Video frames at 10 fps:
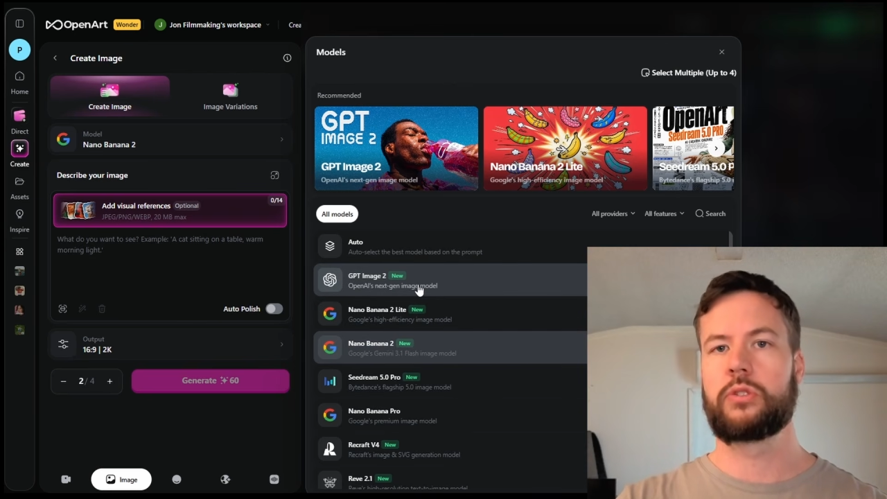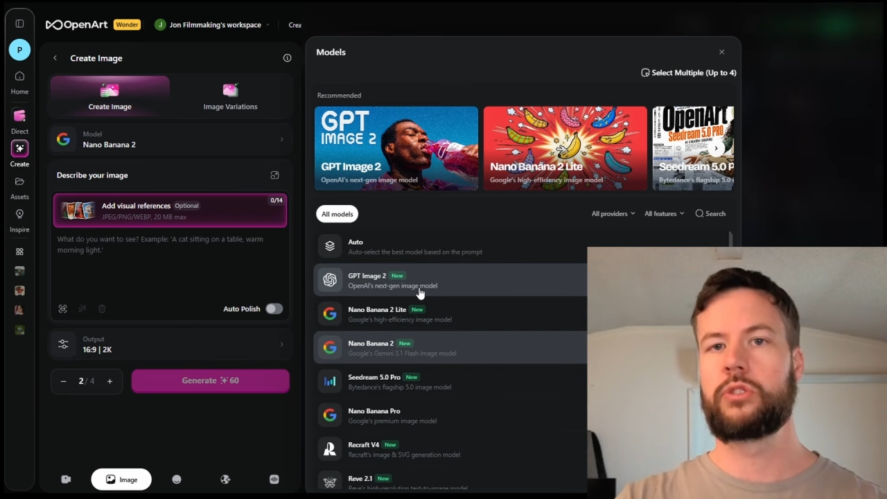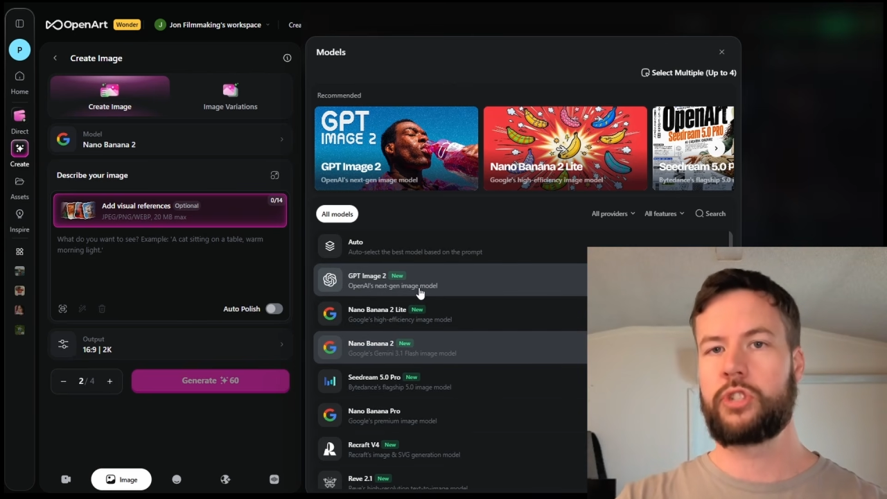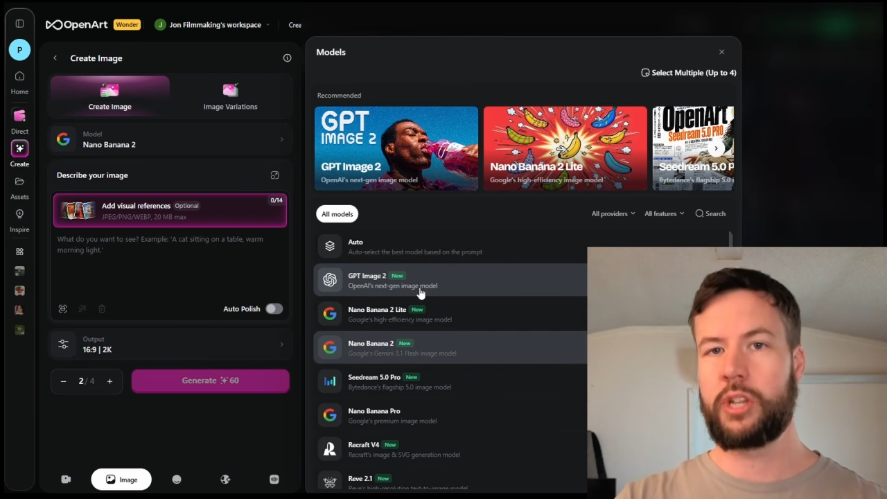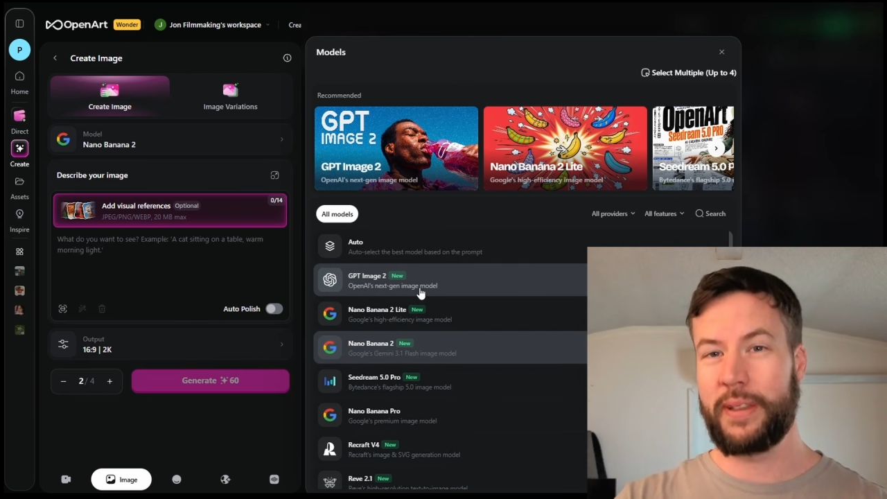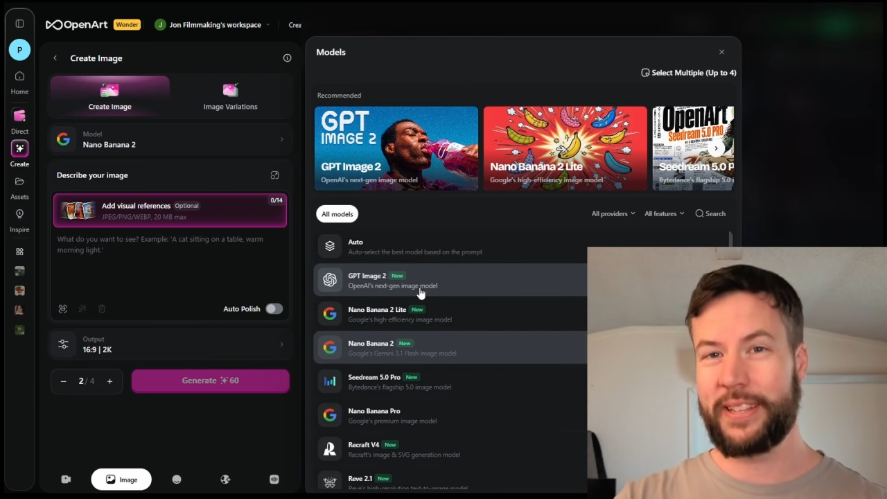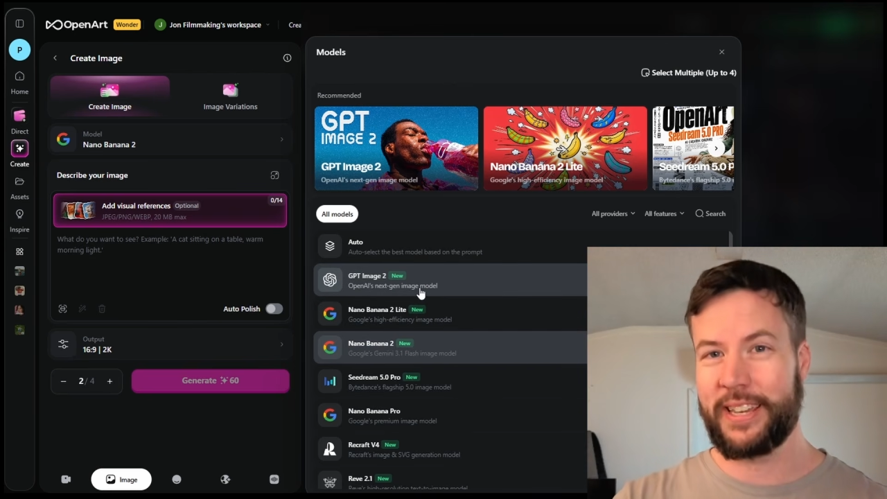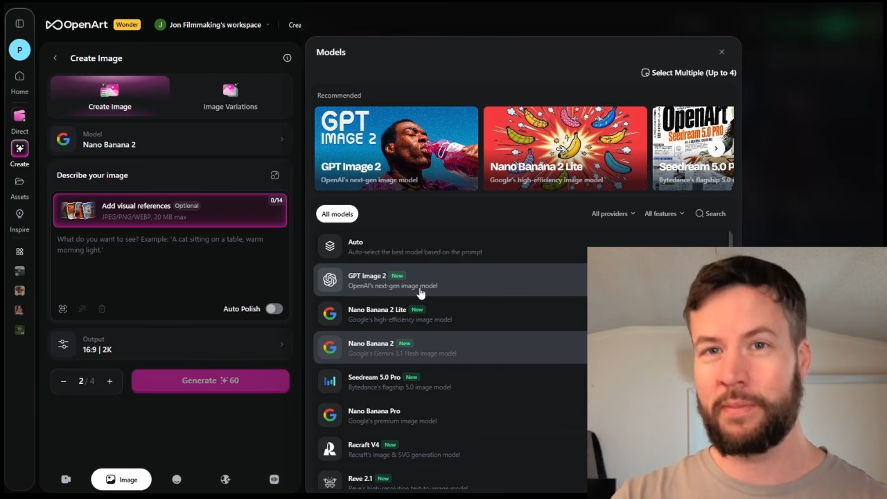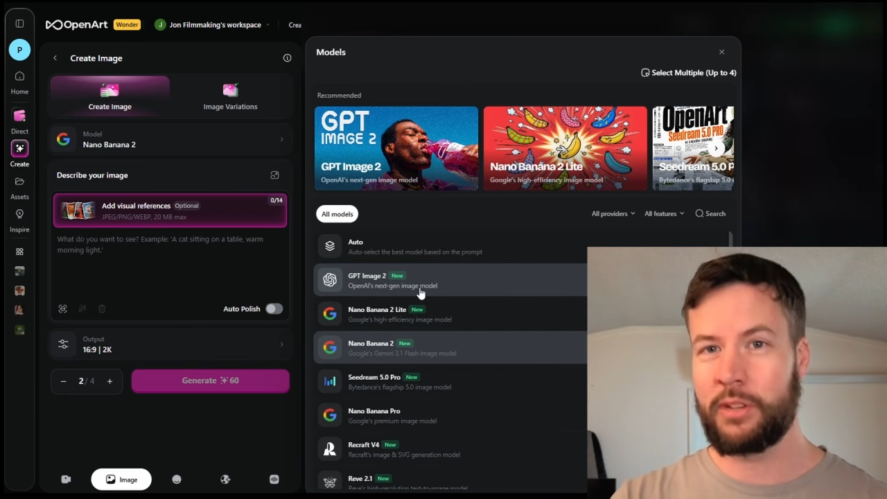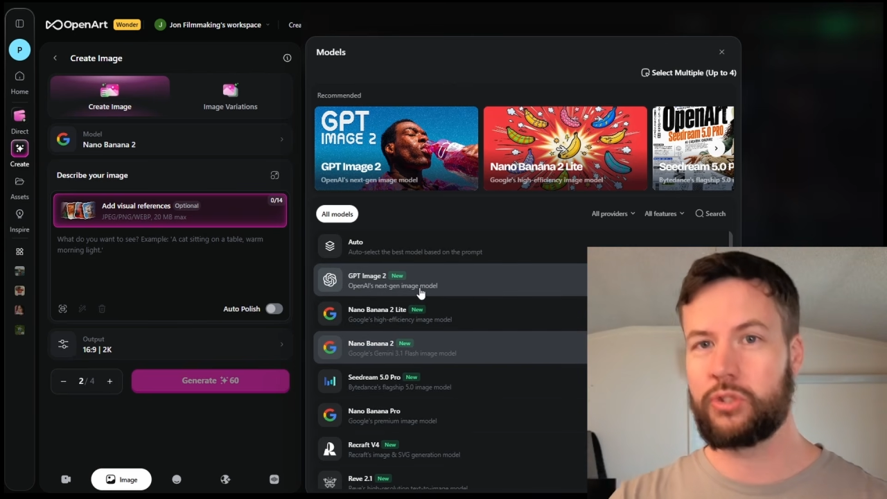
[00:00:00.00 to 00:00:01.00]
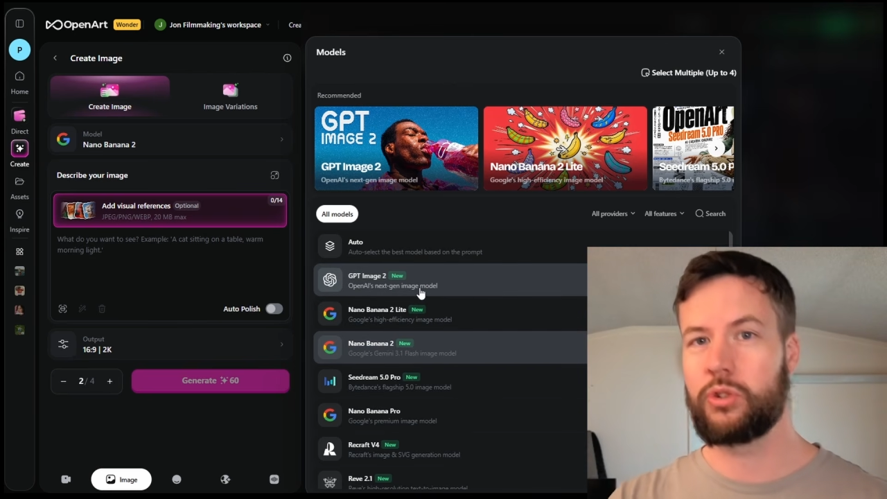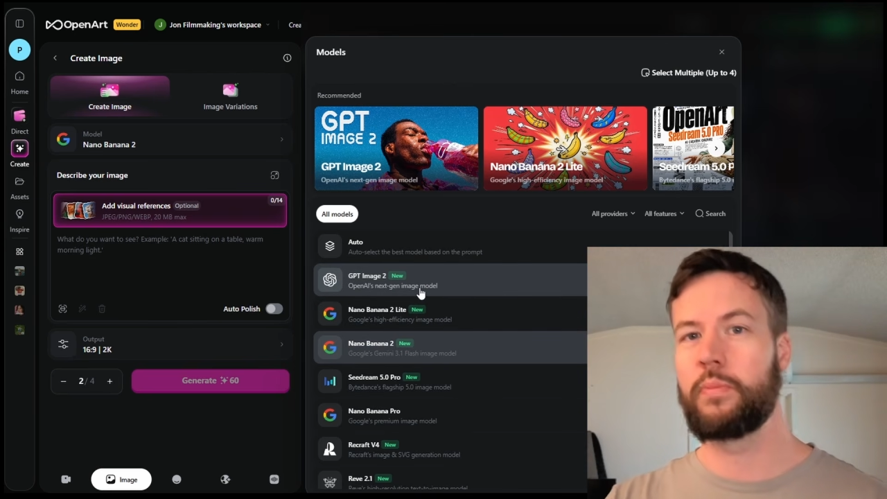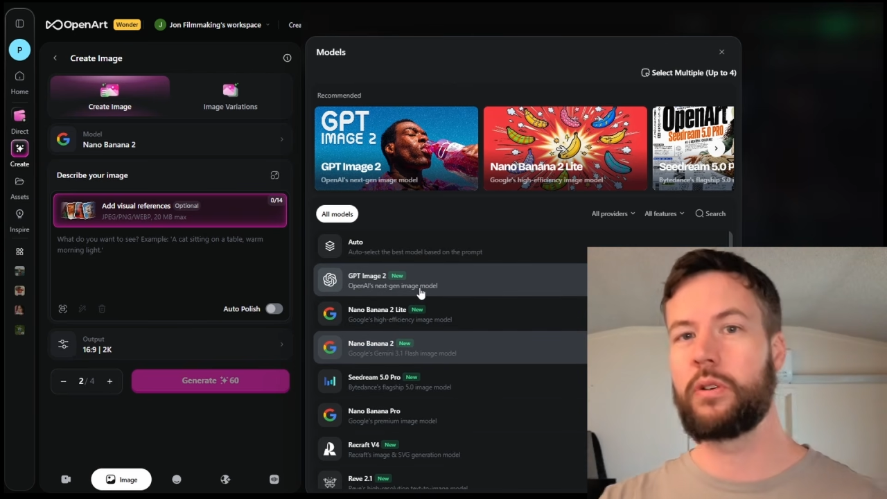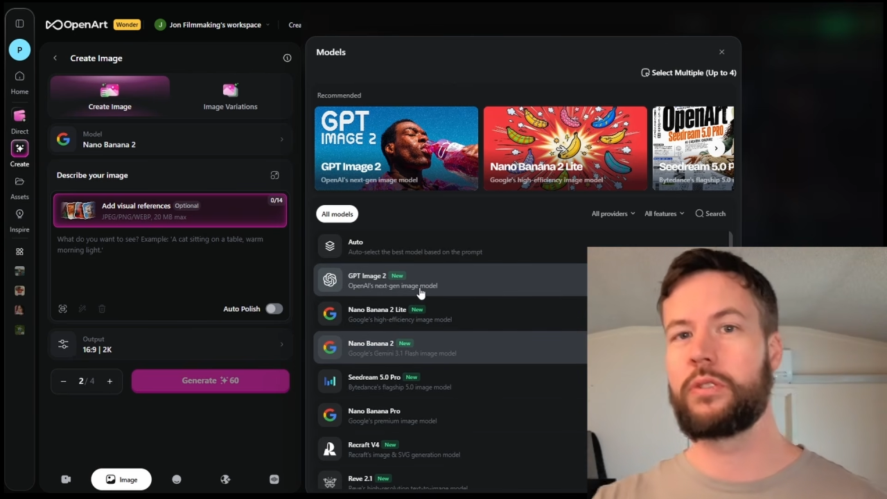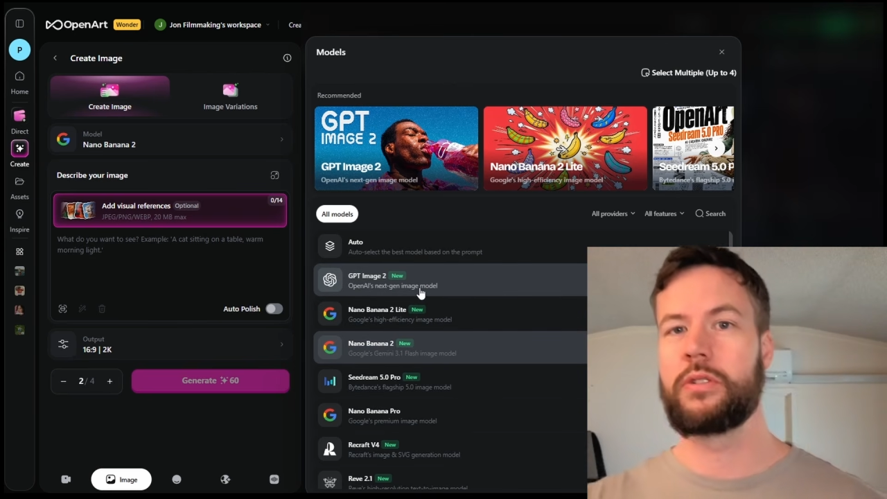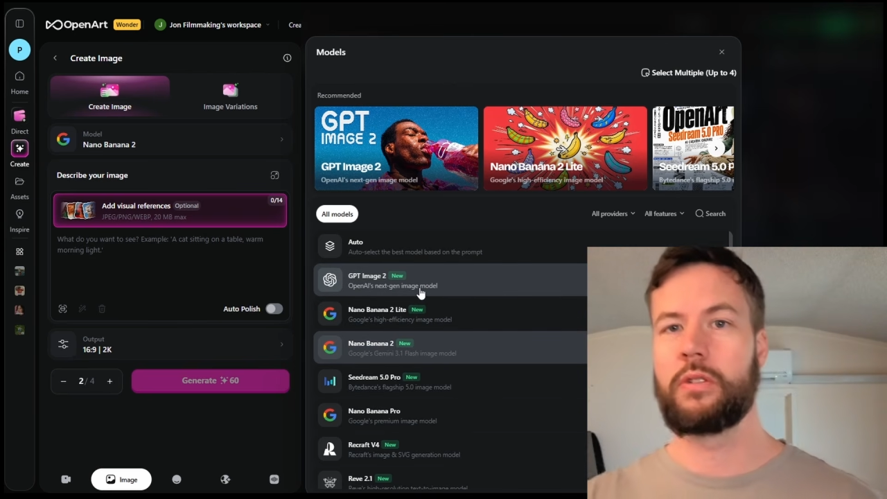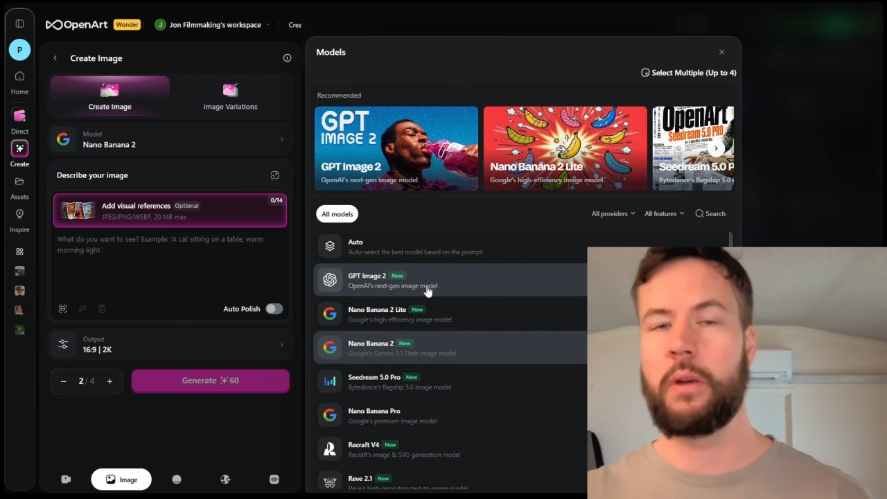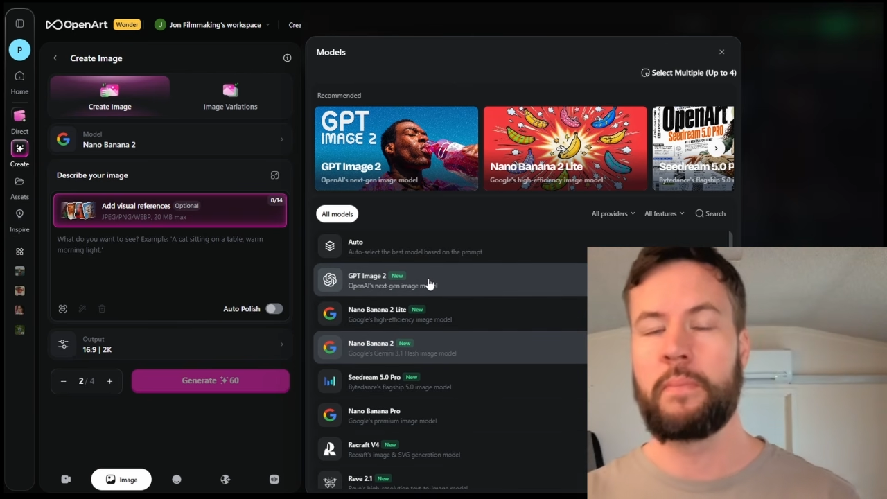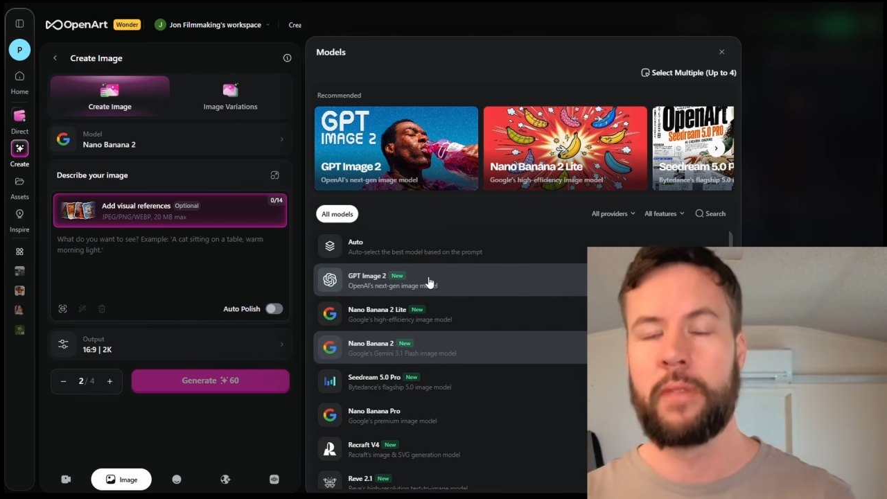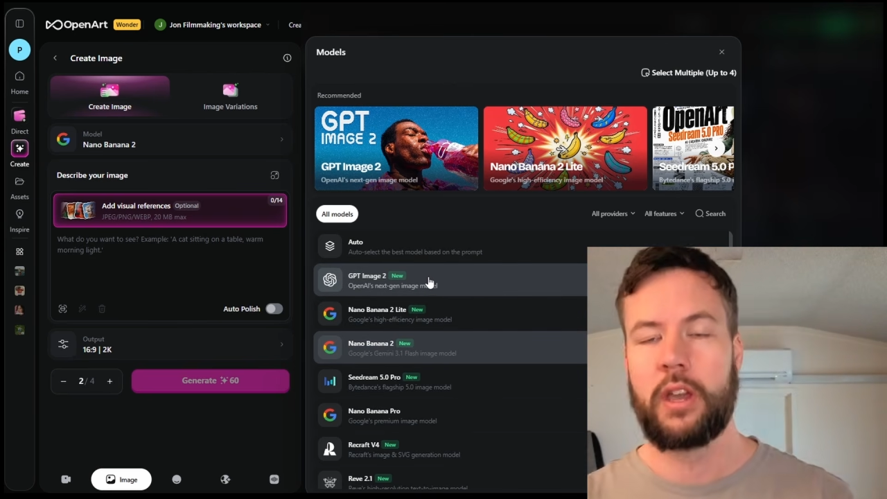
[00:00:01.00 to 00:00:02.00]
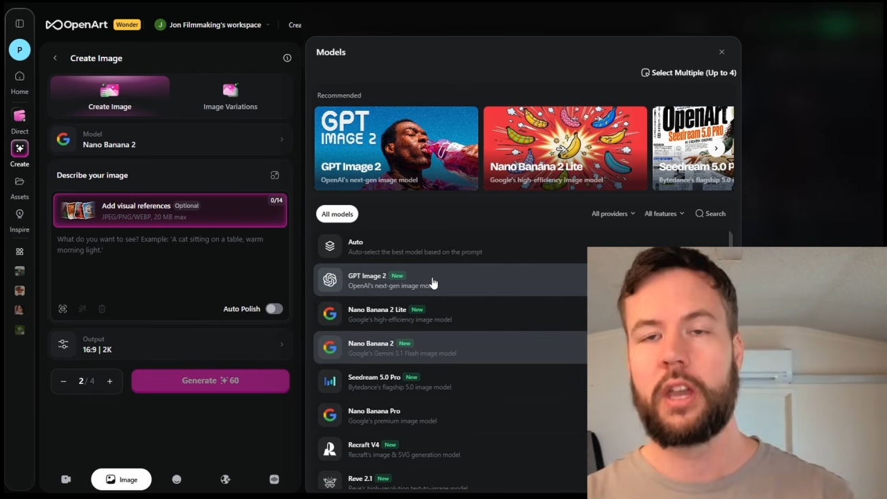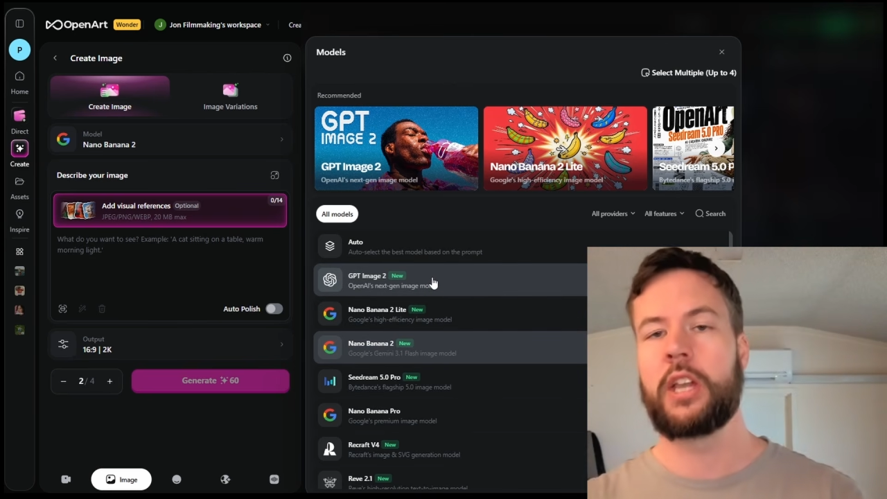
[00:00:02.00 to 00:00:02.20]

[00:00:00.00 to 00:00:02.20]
So GPT Image 2.0